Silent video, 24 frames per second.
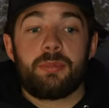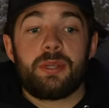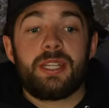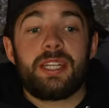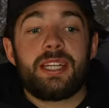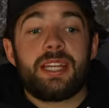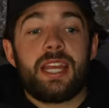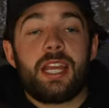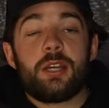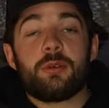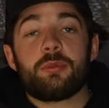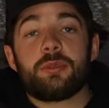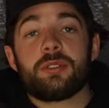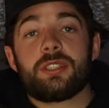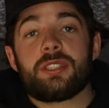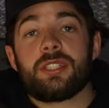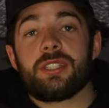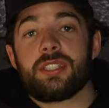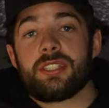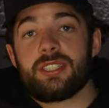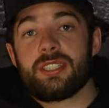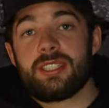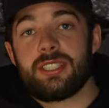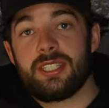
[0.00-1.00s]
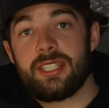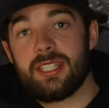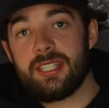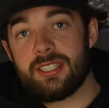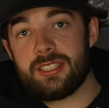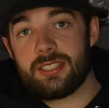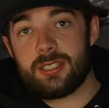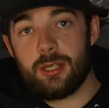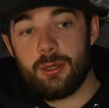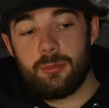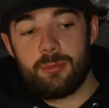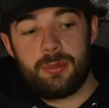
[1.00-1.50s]
Being able to see
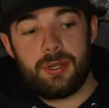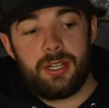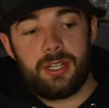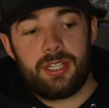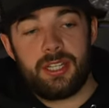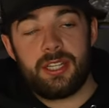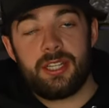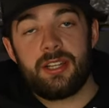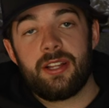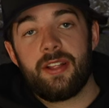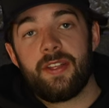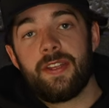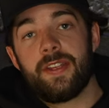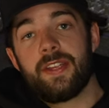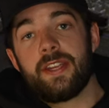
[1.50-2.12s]
somebody